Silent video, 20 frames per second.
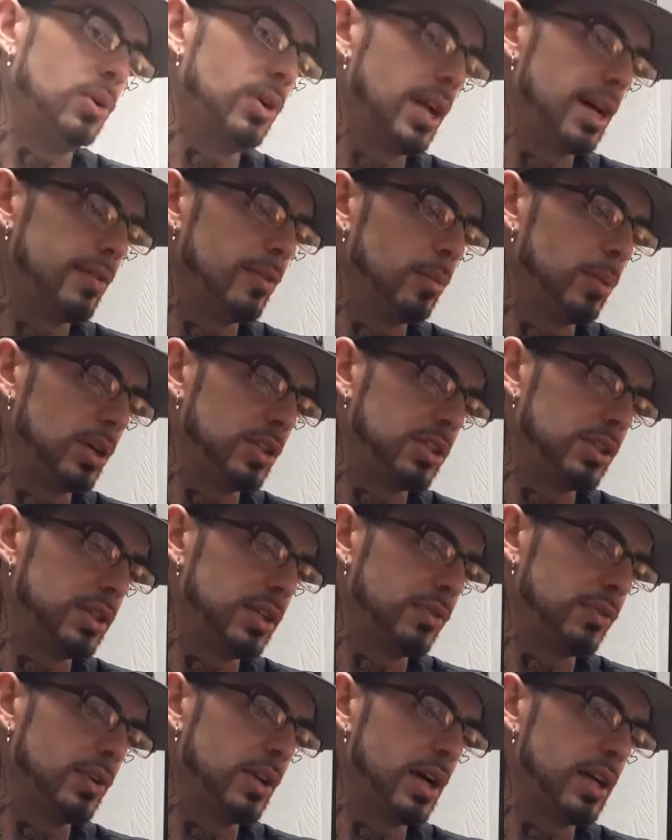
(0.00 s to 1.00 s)
have a bunch of
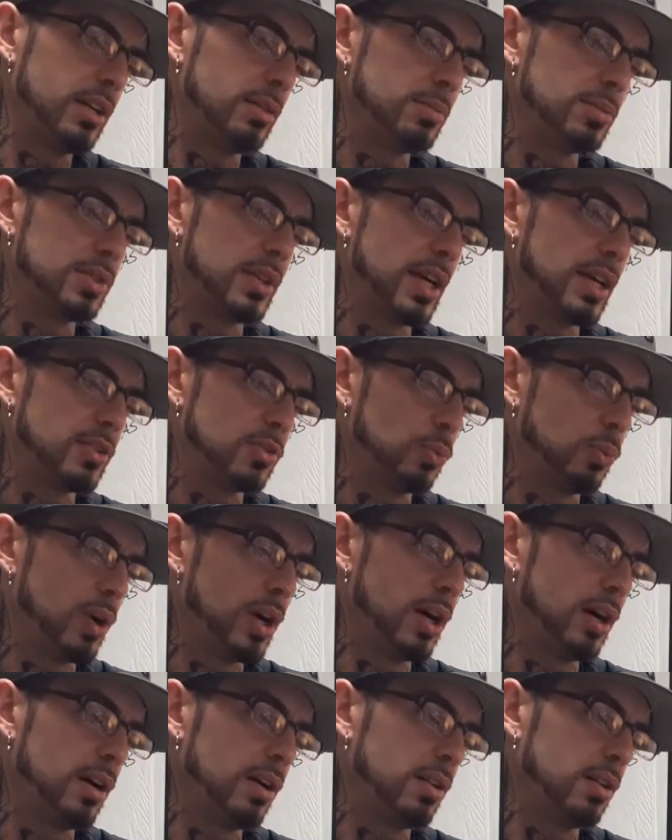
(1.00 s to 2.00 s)
different items as
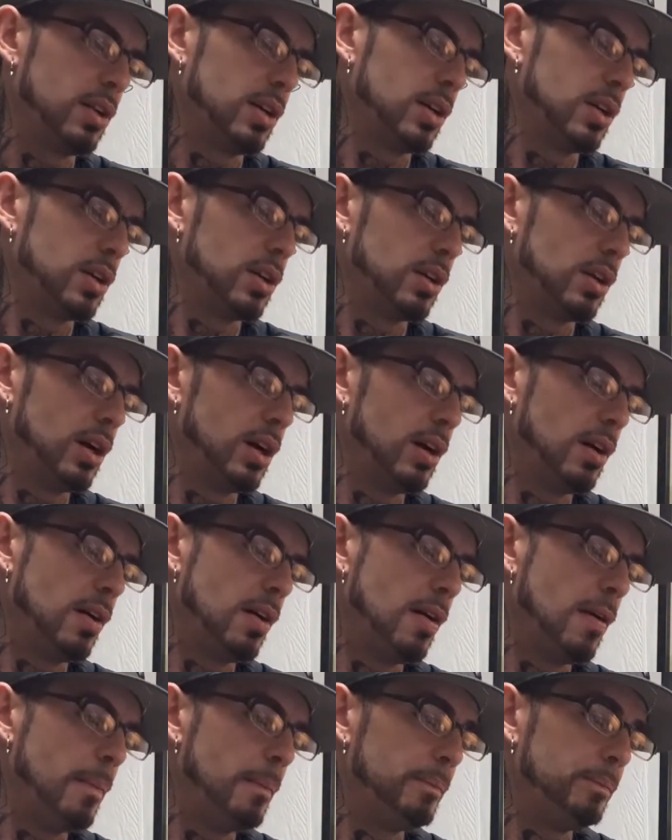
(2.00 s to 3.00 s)
well.
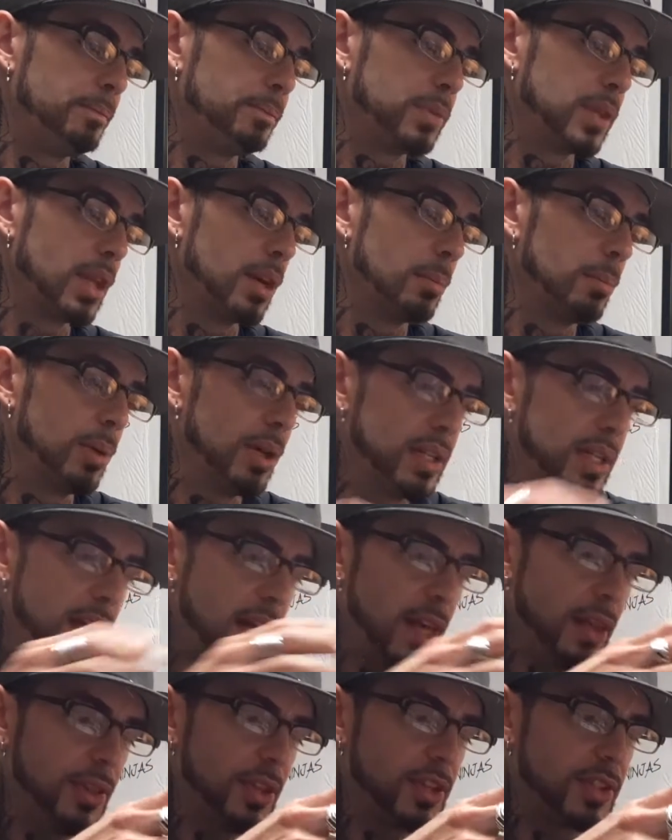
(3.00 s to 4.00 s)
But
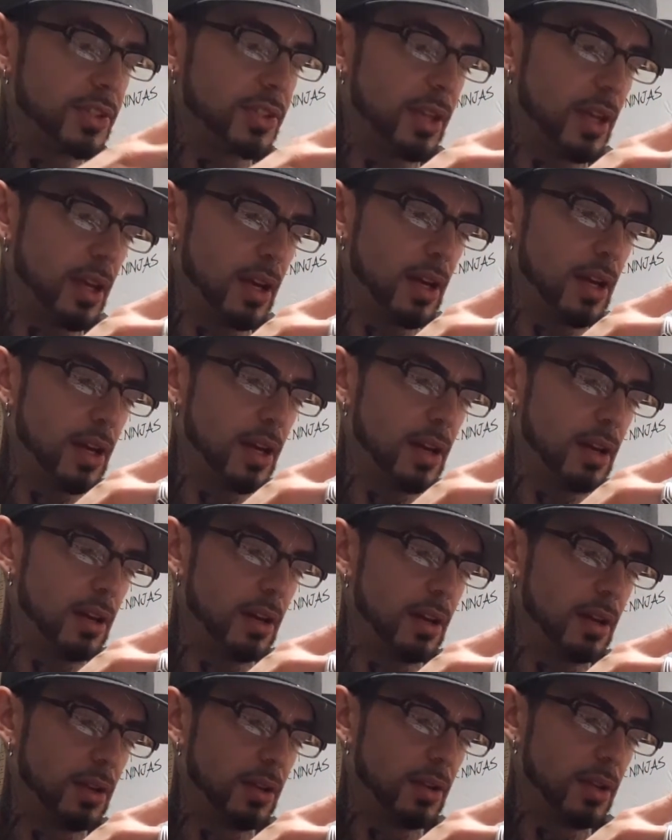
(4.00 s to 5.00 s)
yeah, this
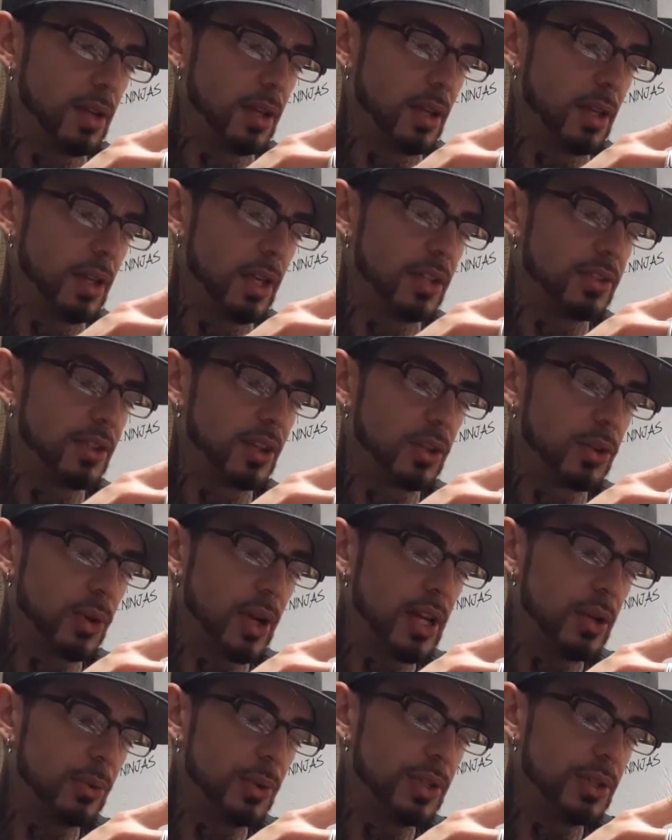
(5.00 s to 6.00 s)
it's a
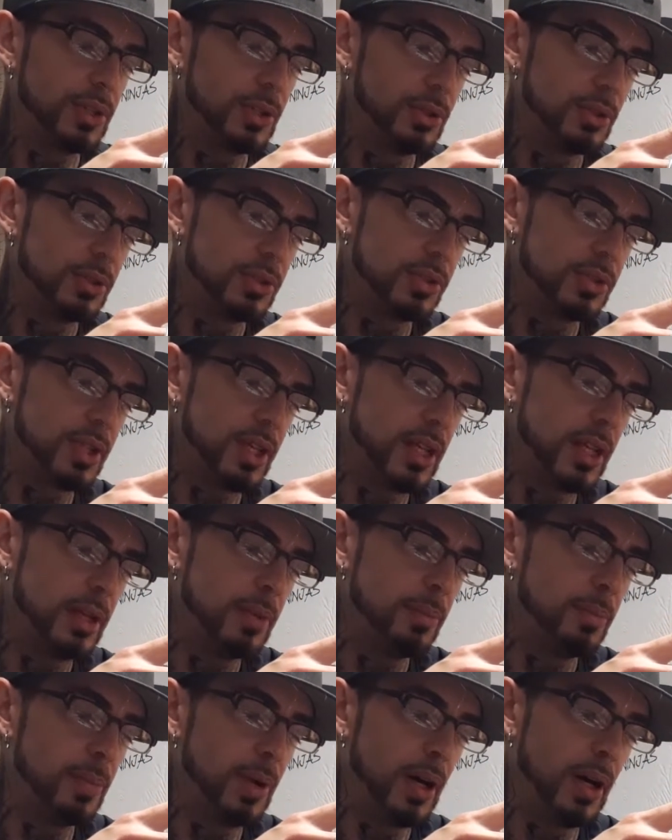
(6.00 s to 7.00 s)
great reduced
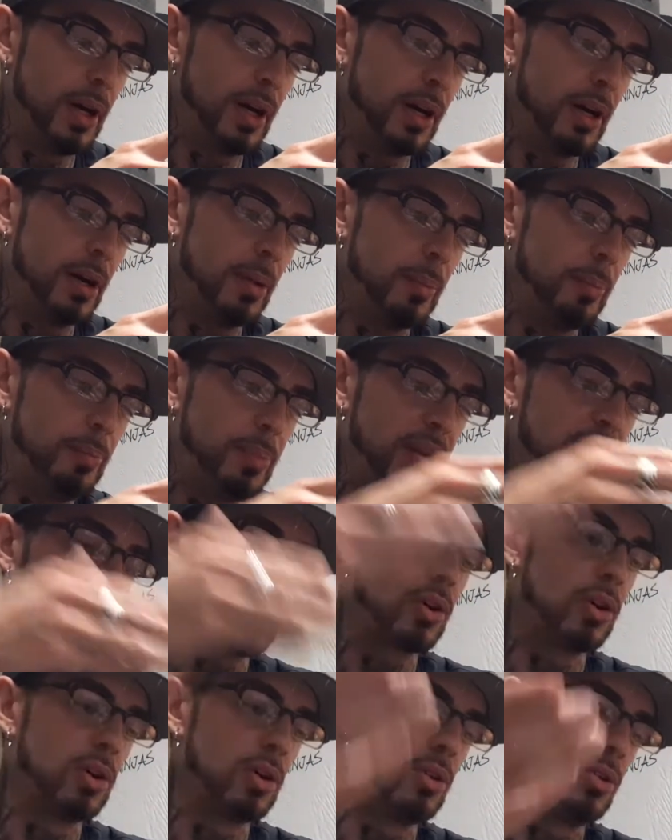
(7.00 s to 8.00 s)
and bigger
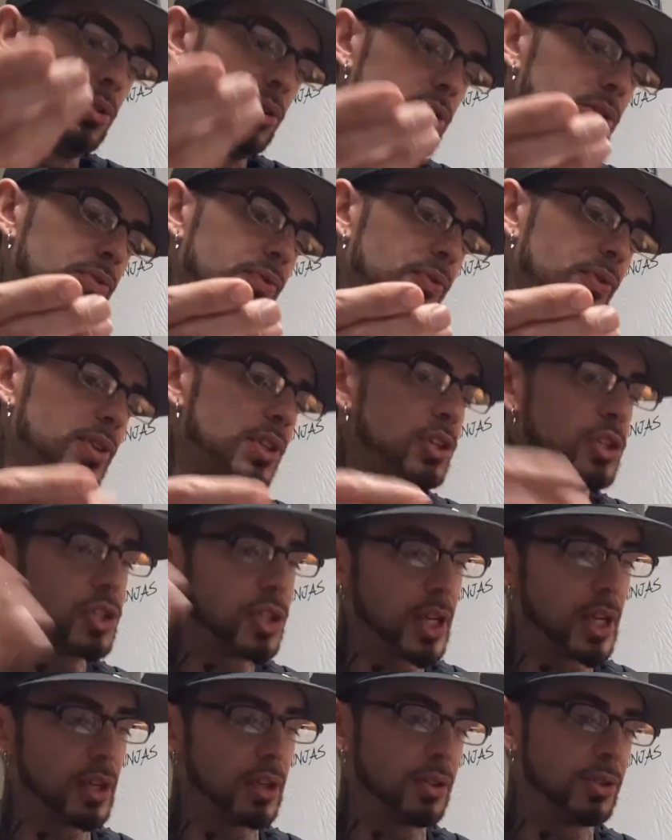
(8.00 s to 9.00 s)
holes for the
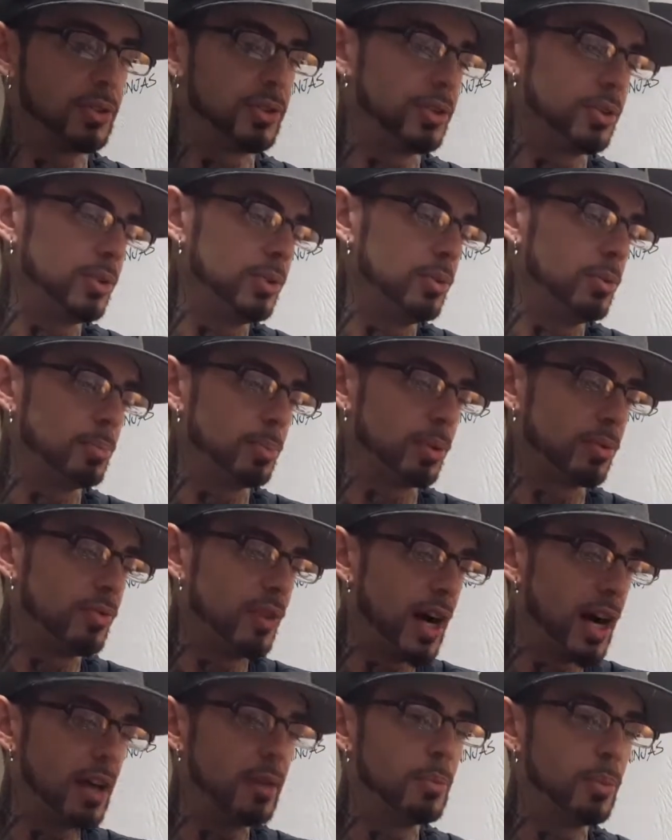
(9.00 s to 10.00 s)
shell to
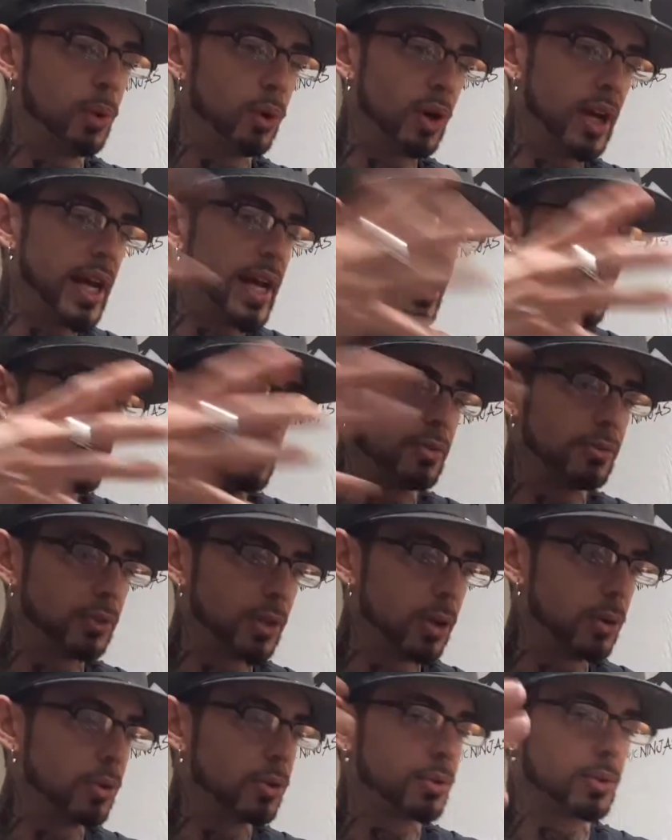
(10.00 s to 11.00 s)
provide more air to
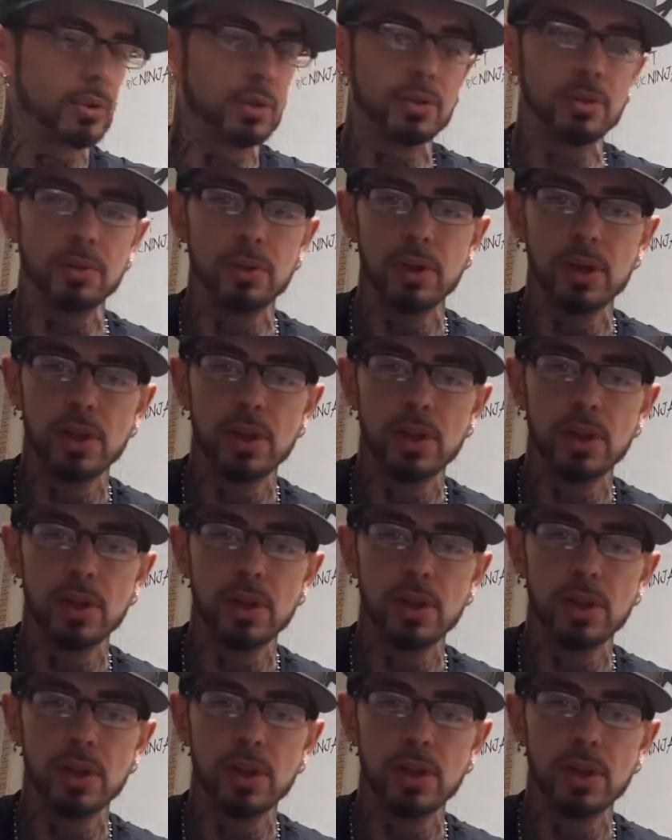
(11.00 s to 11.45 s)
flow through.